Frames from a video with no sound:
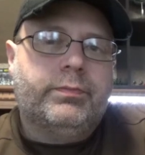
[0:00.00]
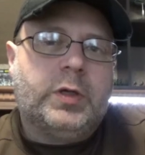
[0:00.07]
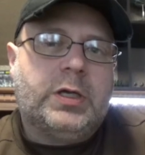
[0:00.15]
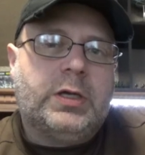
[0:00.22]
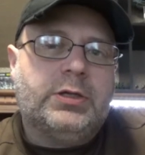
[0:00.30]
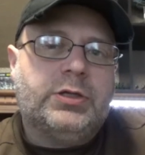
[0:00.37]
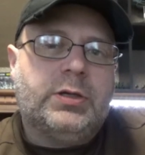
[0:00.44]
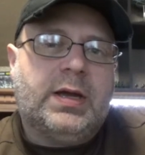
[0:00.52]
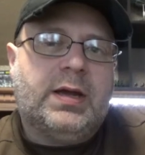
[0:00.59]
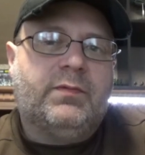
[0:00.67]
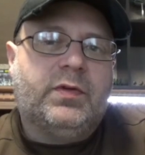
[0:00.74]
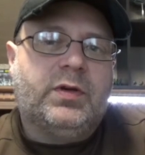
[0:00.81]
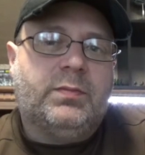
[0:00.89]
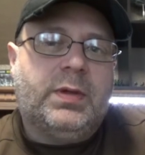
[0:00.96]
because you
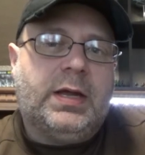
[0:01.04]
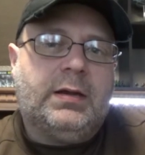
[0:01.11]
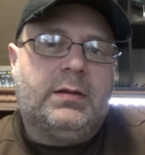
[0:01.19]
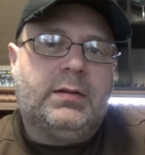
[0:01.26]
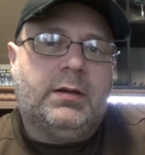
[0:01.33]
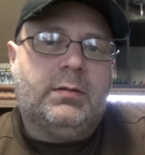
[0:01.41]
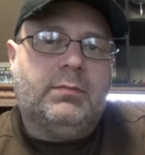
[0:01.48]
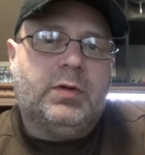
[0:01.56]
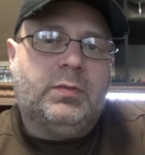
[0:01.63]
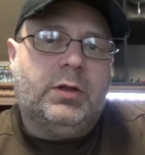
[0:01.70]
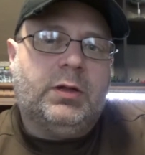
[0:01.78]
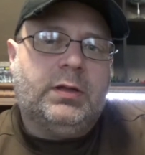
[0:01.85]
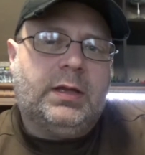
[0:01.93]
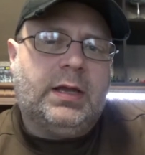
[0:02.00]
have to paint them to
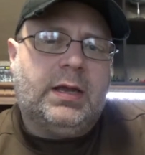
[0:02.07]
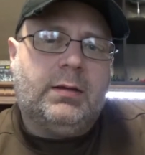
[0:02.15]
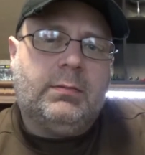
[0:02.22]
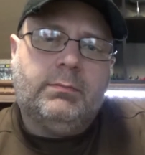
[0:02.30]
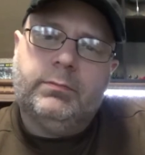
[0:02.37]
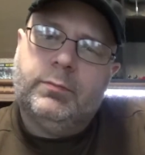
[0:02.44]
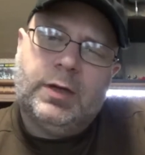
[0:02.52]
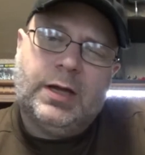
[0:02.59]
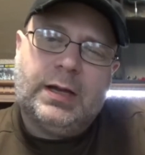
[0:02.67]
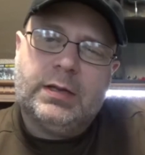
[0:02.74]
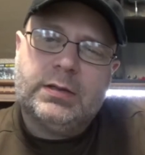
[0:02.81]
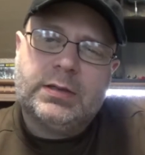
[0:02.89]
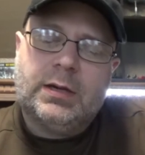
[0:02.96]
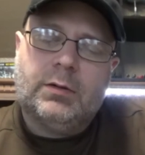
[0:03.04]
play the game. I
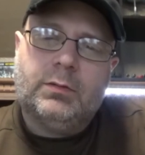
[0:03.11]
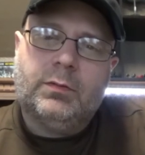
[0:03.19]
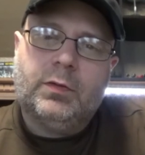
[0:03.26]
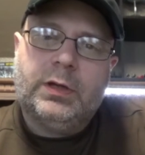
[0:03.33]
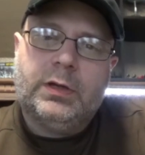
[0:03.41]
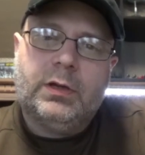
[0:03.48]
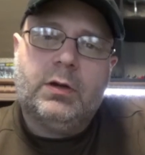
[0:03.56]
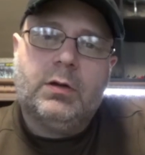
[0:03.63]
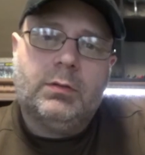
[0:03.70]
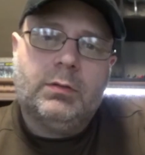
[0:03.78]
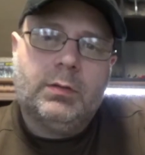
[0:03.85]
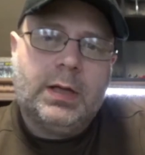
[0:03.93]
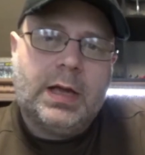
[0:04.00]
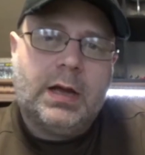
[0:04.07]
guess I don't really know
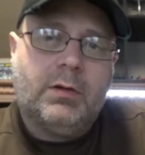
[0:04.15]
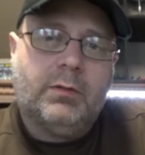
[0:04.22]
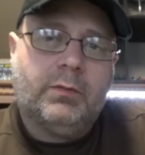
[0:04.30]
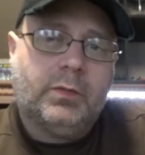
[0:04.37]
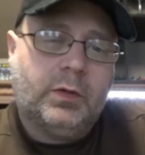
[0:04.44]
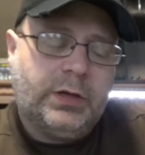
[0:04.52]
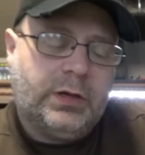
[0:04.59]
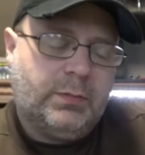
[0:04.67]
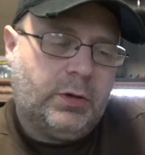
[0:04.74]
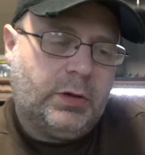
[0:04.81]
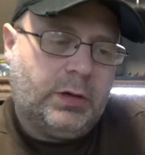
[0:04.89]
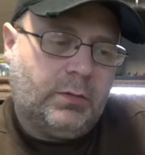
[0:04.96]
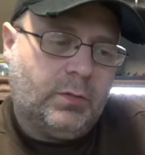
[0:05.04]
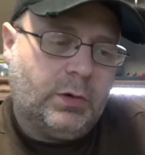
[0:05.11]
how really to
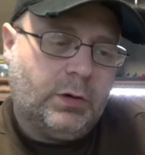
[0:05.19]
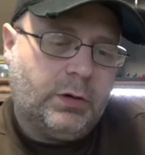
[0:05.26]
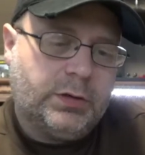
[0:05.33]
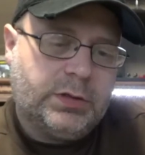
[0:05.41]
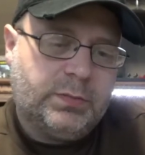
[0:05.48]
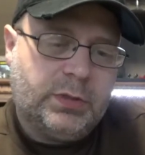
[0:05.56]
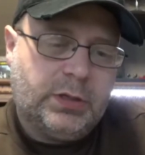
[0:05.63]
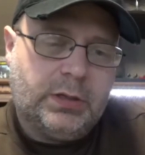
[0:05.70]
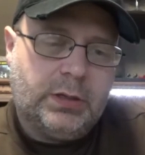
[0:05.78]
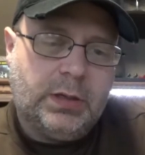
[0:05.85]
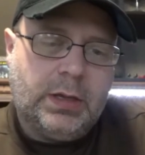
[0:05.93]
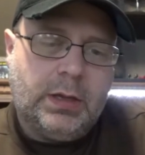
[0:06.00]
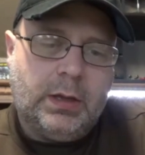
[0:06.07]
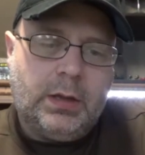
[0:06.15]
put it in words, but